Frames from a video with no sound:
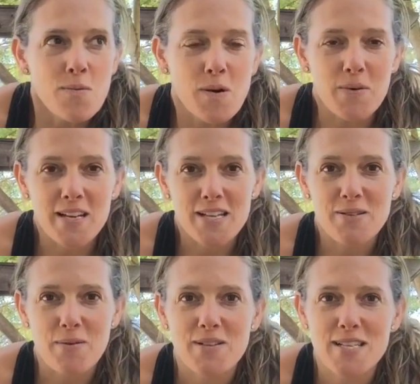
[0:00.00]
What we're going to
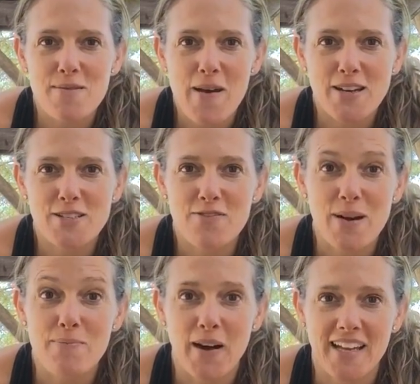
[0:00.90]
do, I want you to imagine you've
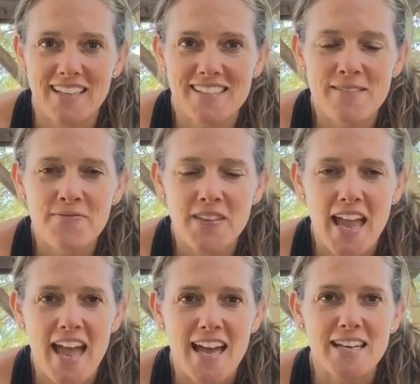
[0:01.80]
got buckets,
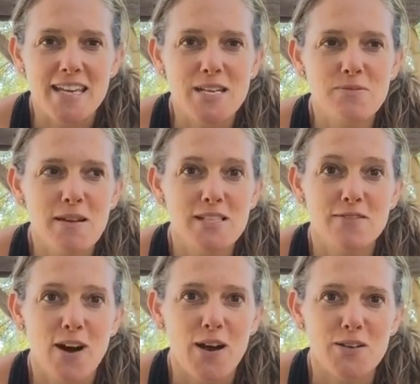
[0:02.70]
and each piece
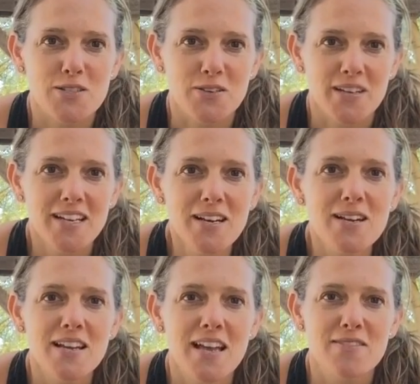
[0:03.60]
of our screen,
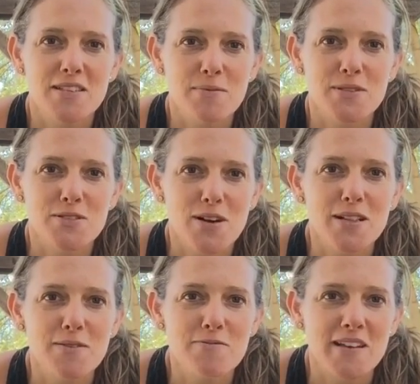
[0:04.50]
if someone's
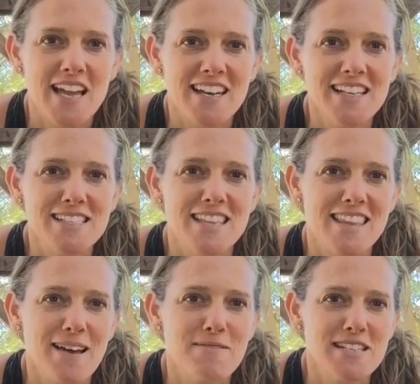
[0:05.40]
struggling with mechanics in
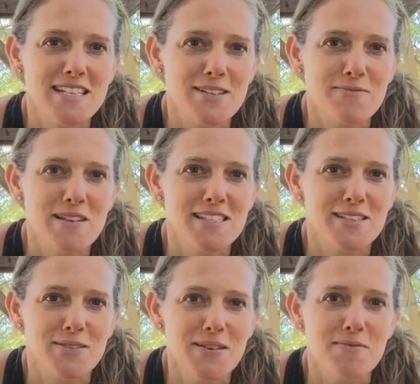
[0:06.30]
that particular piece of
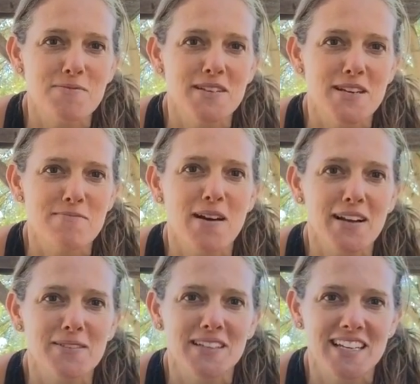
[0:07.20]
the screen, we're putting in a
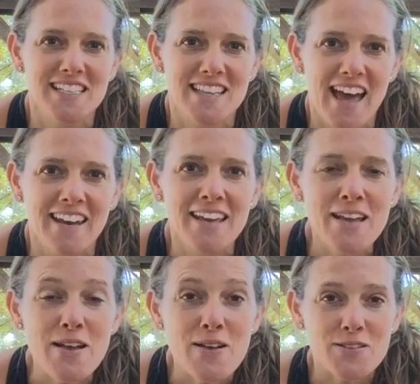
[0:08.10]
bucket related to that.
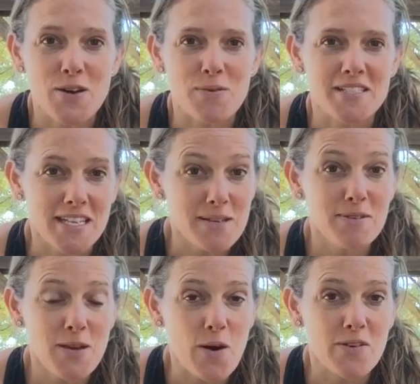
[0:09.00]
So we're sticking
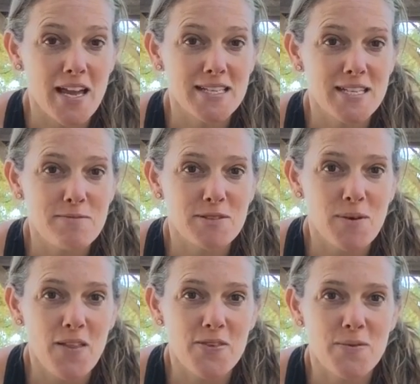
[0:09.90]
with the overhead deep
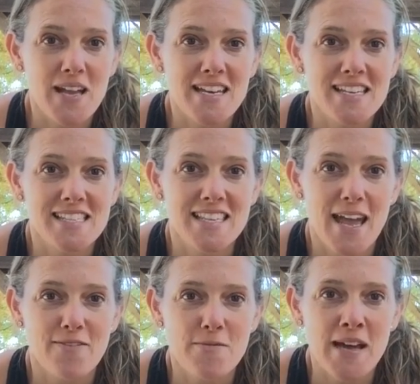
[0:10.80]
squat the way it is in
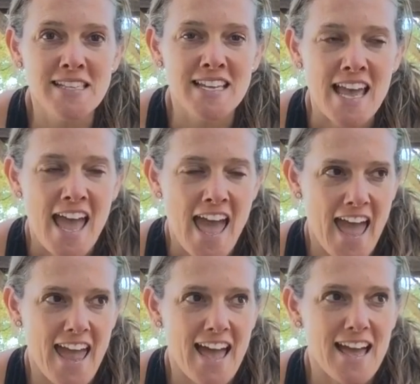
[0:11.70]
the FMS.
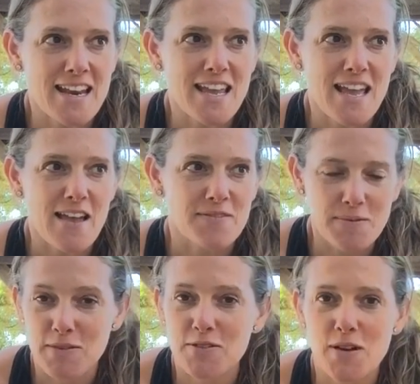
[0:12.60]
And if
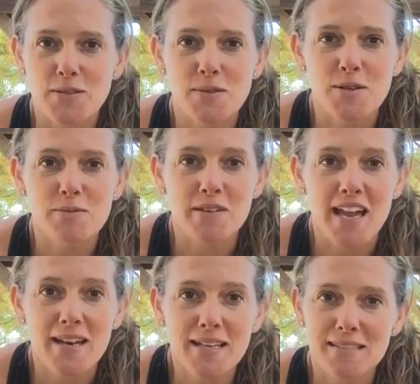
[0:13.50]
someone struggles with those
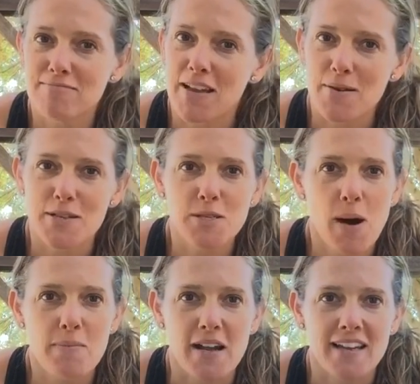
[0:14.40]
mechanics, they go in a
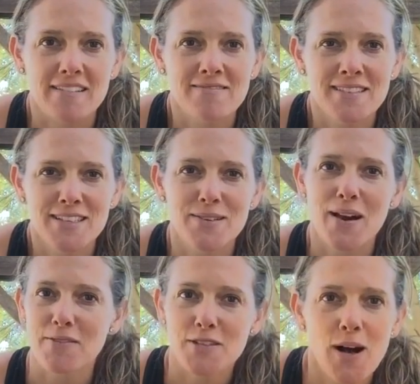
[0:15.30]
squat bucket. You
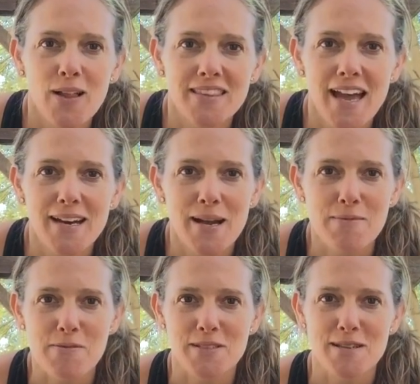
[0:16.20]
don't have to call it that.
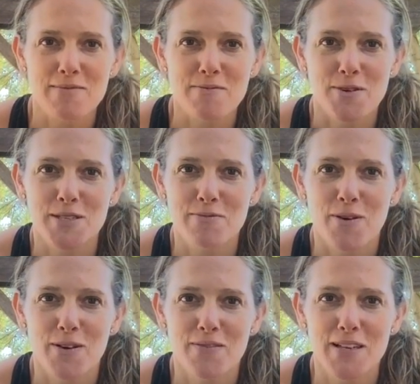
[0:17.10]
Come up with something more
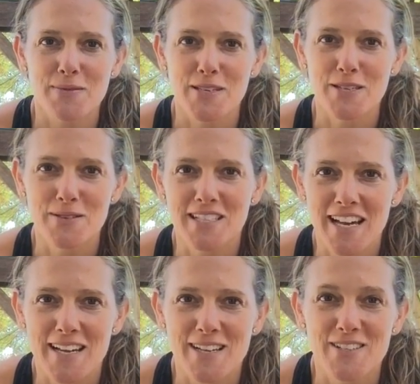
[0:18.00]
supportive. That's what you as
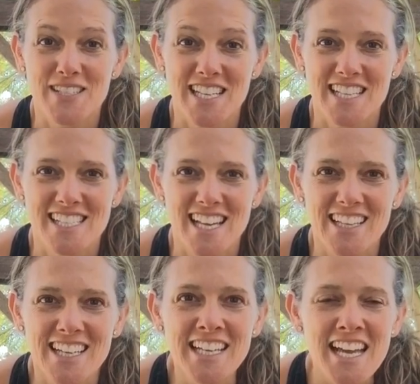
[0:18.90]
Kaia coaches
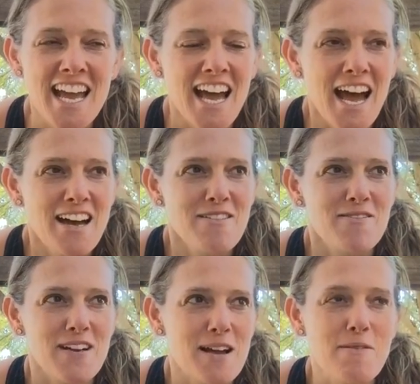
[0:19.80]
excel in.
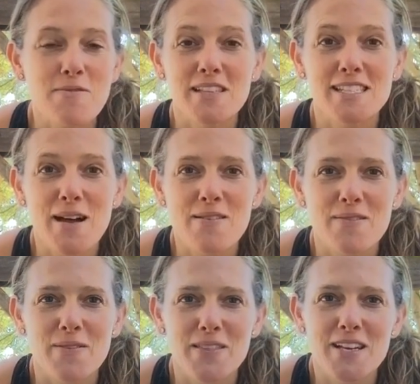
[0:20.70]
But come up with
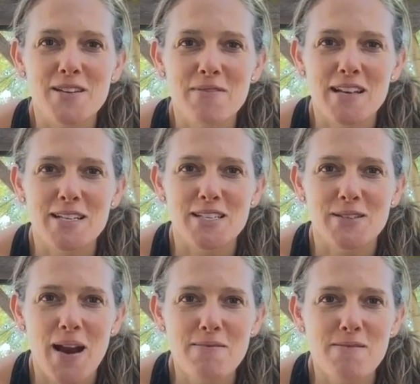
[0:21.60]
a good way to
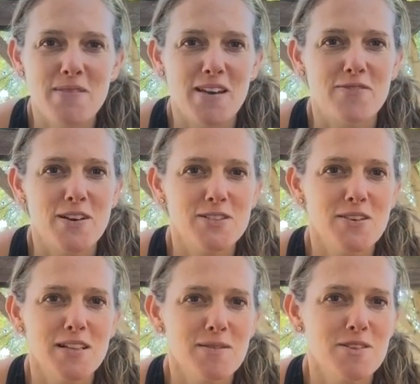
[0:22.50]
describe it. But if they're
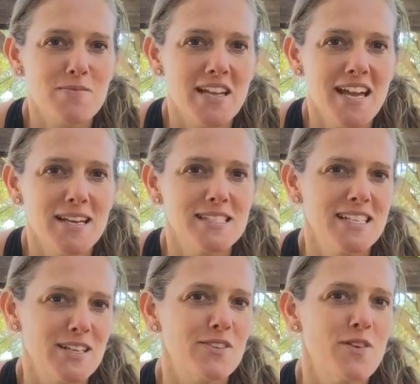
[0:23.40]
struggling with their mechanics,
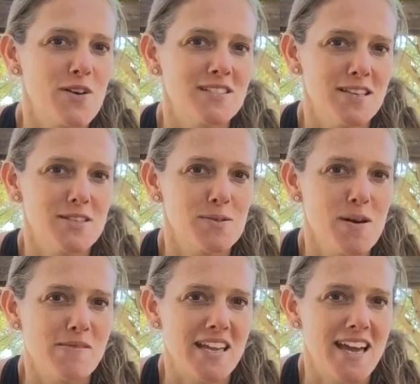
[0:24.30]
they need to focus on the
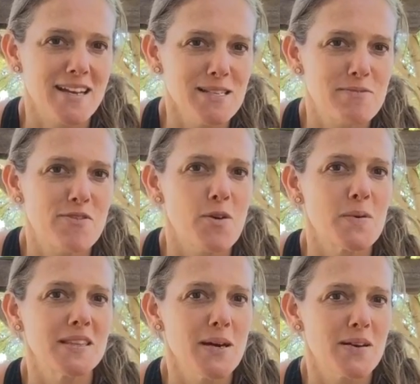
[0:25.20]
squat mechanics before
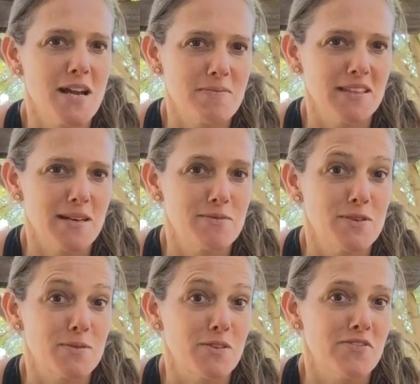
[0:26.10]
we load it up and let them
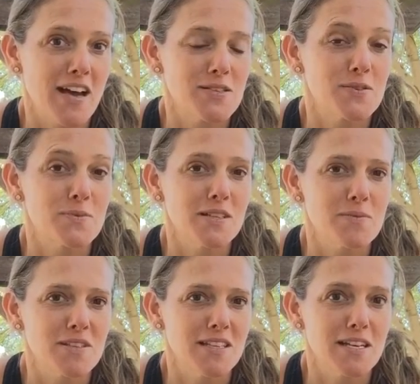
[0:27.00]
do it real fast or really
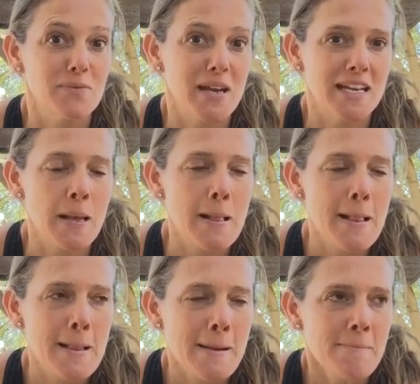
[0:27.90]
with a lot of weight.
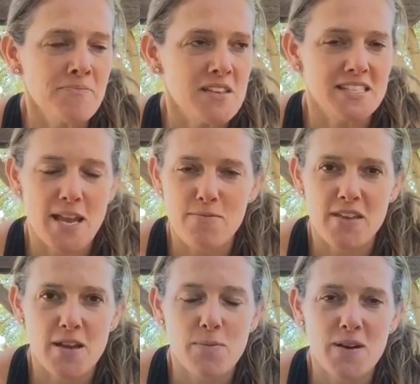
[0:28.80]
Same
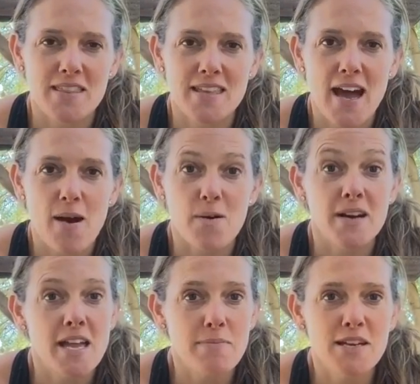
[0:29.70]
thing with
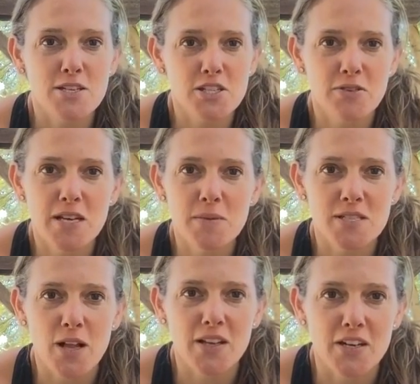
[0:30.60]
our hip hinge screen,
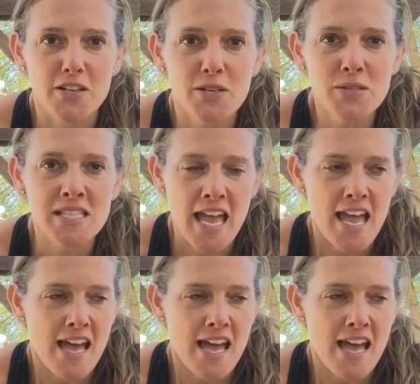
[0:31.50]
which I'll introduce.